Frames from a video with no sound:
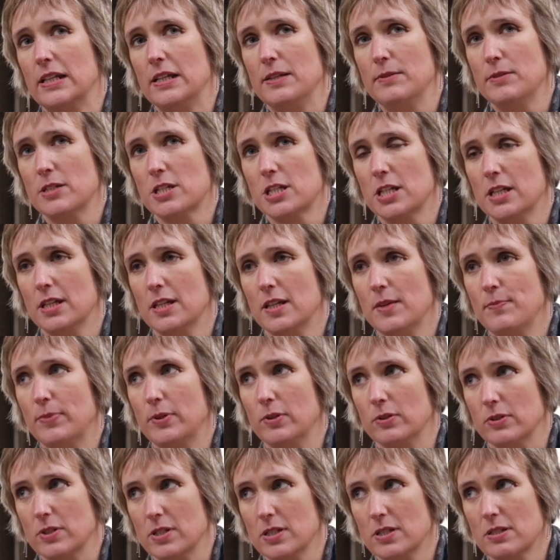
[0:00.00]
Cleansheet
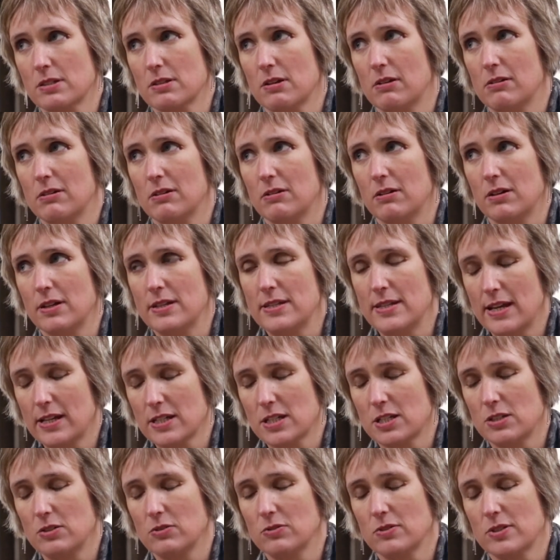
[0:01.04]
employers are a
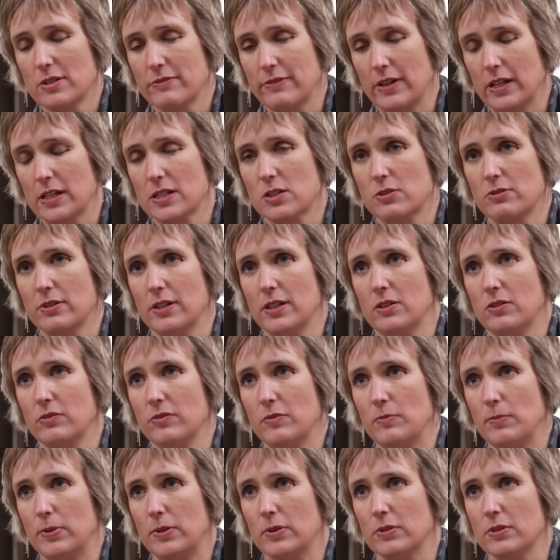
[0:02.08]
national directory of
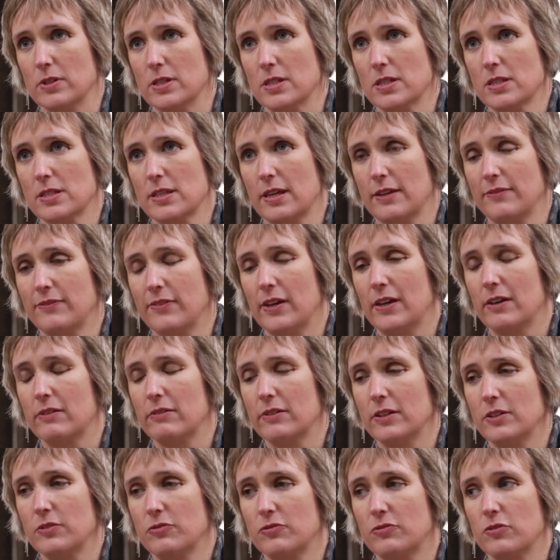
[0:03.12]
employers. They
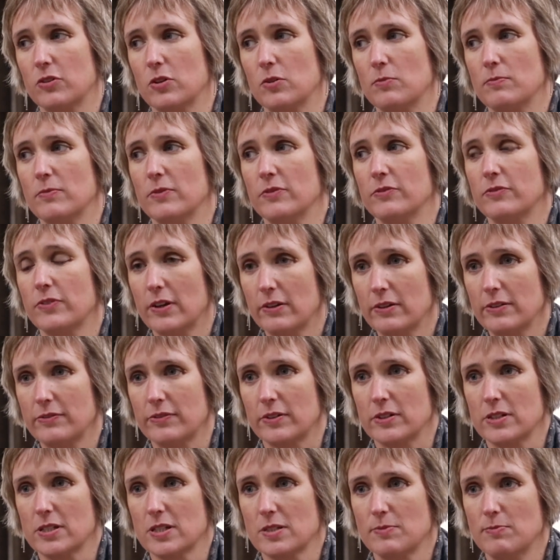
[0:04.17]
vary from very,
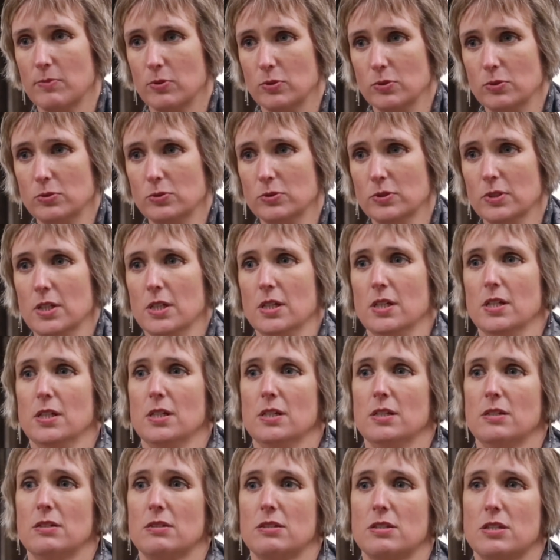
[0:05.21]
very small
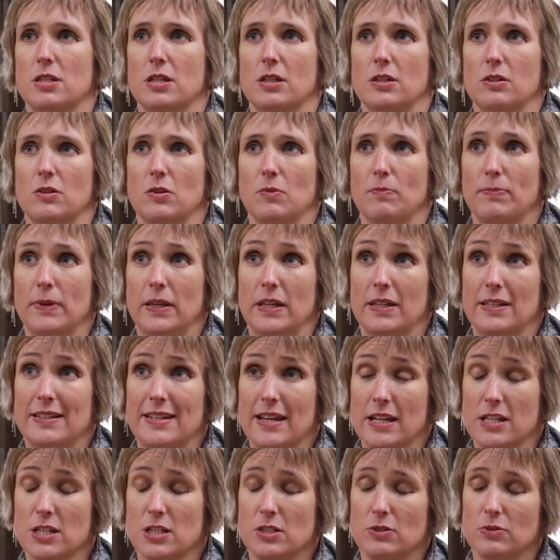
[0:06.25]
to big
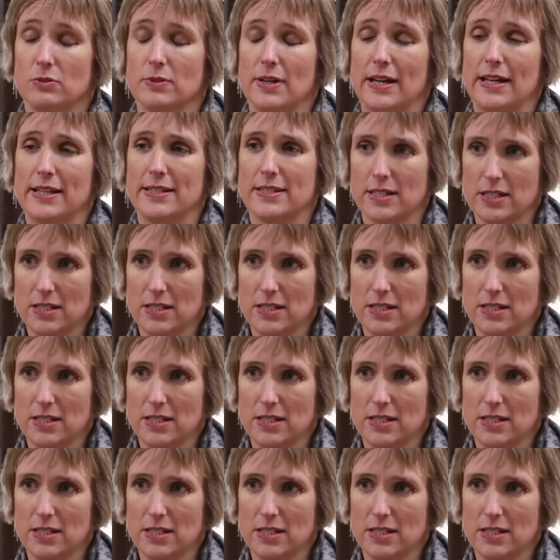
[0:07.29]
national and